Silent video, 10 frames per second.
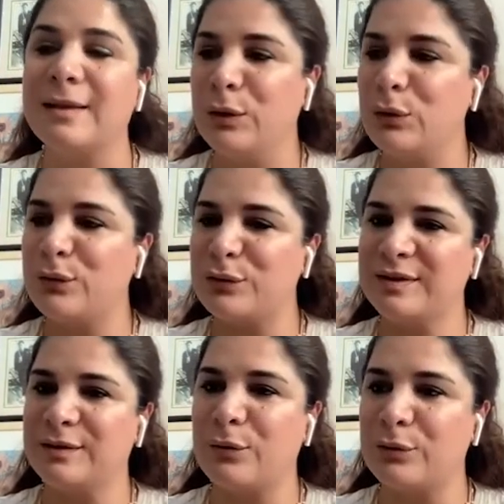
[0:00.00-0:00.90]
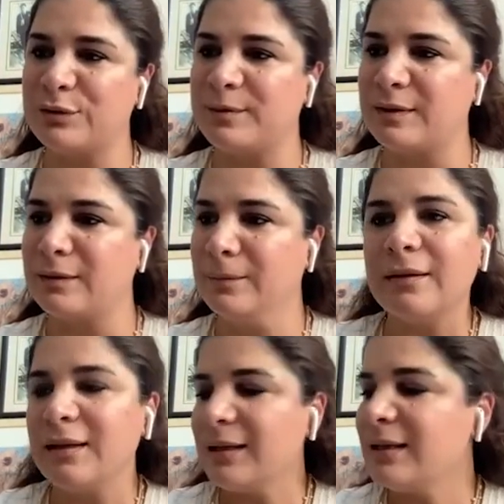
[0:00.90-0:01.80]
university hospitals.
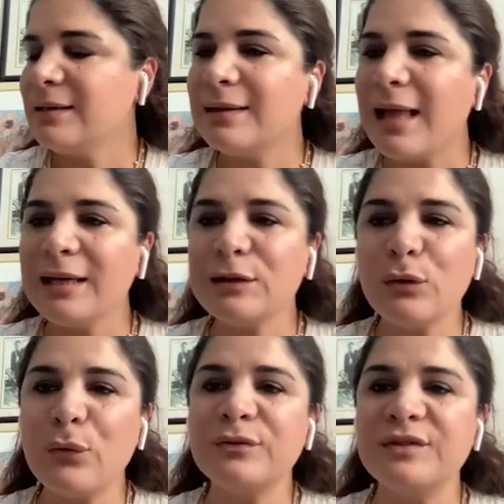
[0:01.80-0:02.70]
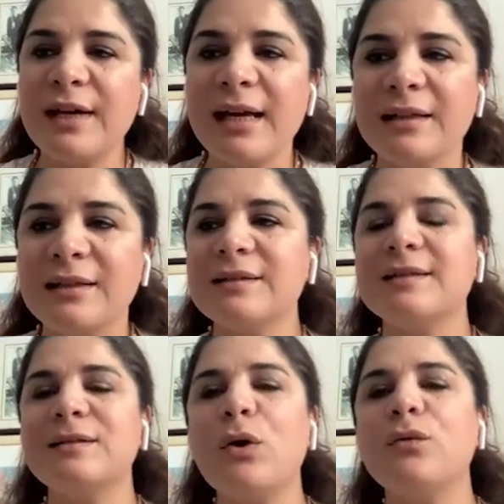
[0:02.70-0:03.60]
In light of
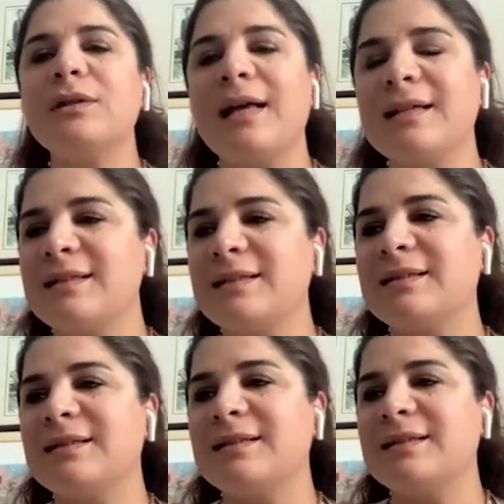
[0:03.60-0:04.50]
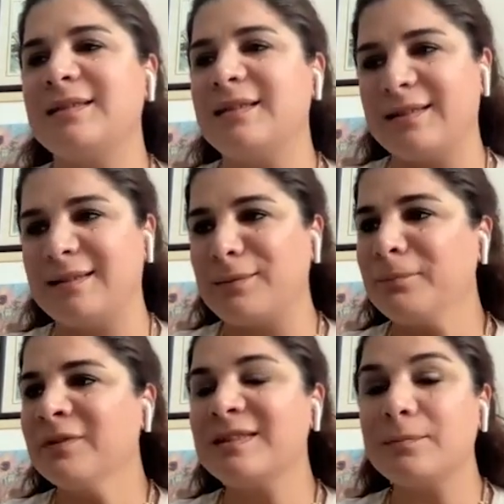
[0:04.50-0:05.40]
Dräger's novel assistance system,
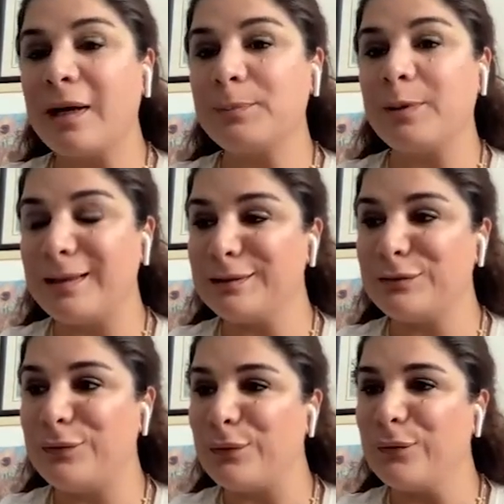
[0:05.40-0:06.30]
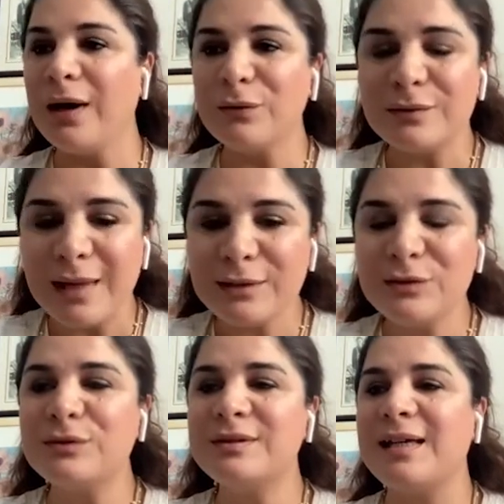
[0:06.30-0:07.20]
SmartPilotView, I would like
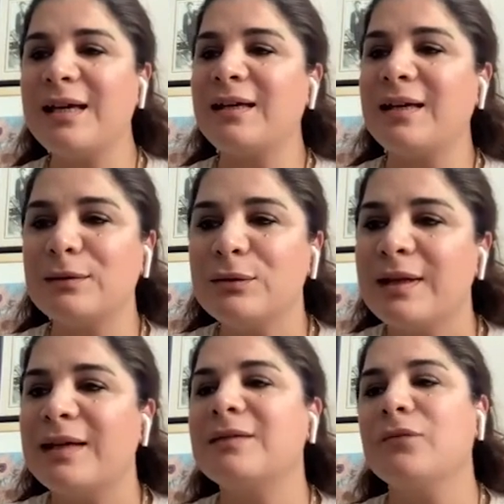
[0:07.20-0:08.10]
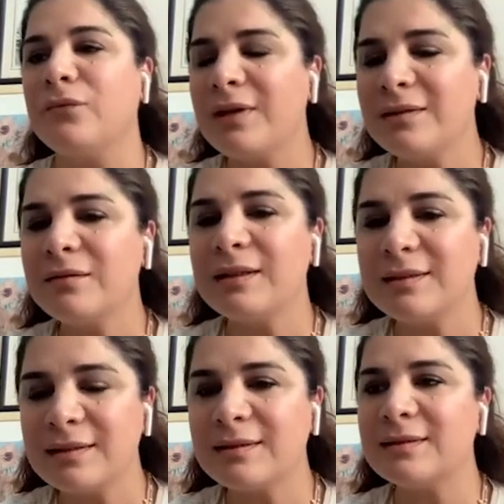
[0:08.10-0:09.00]
to take a look at whether
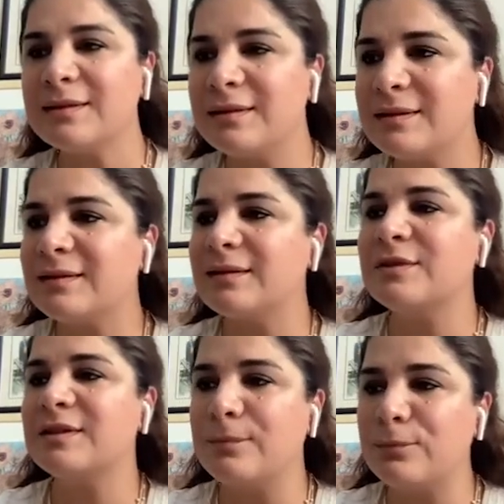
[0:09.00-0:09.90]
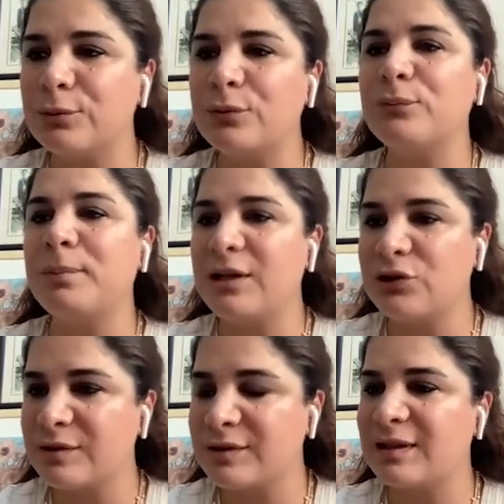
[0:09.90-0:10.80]
assistance systems improve
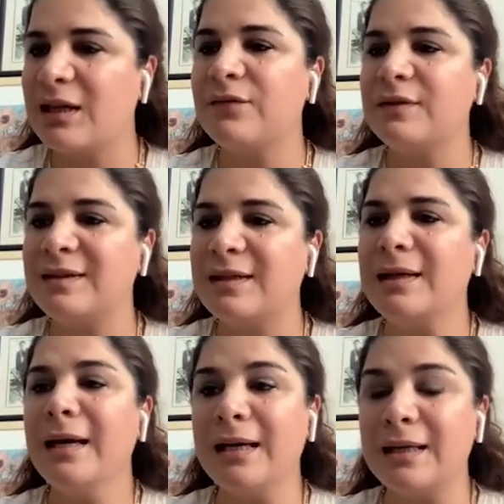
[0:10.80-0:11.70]
patient safety in